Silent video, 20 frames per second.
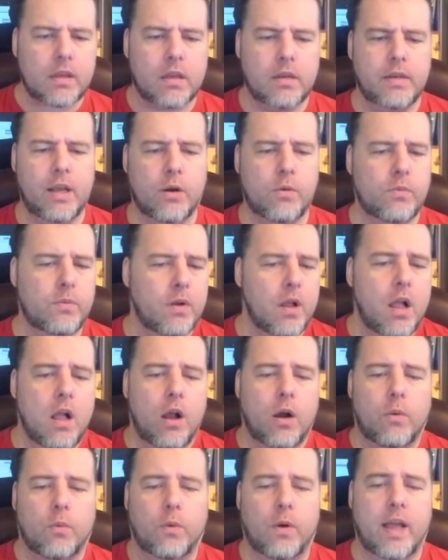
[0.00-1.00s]
Now,
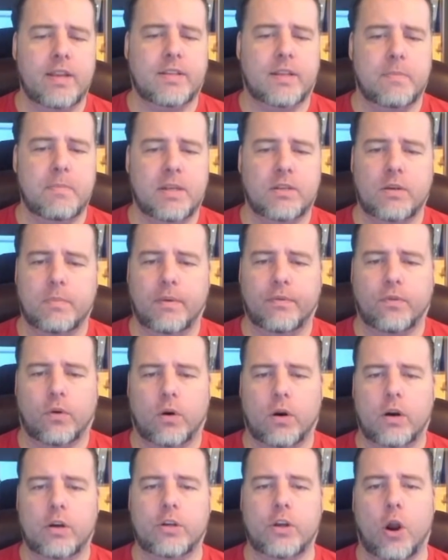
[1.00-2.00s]
as I mentioned
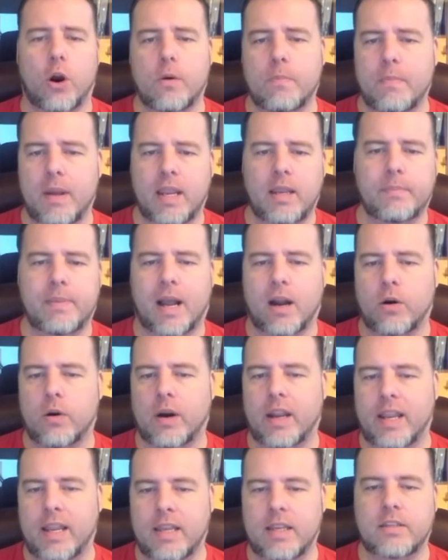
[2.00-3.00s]
before, her main
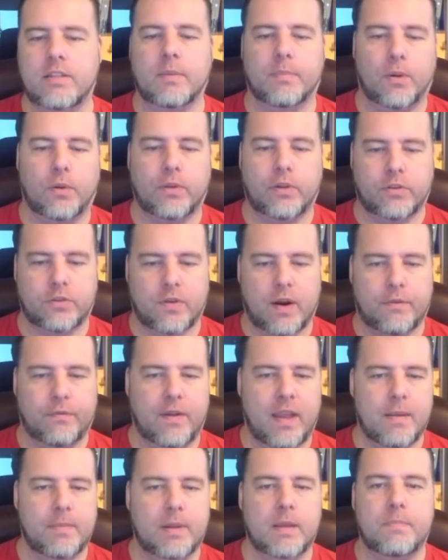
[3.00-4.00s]
power is the Bolden Strike
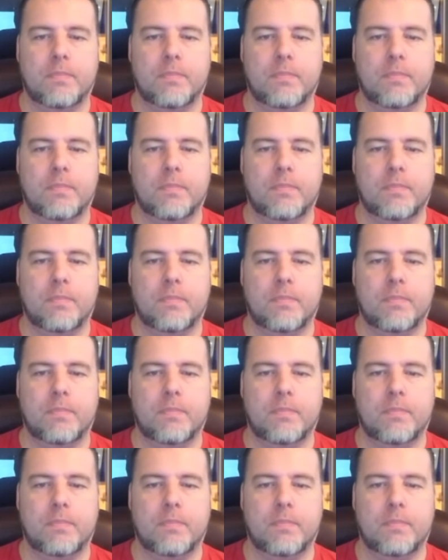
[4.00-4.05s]
family,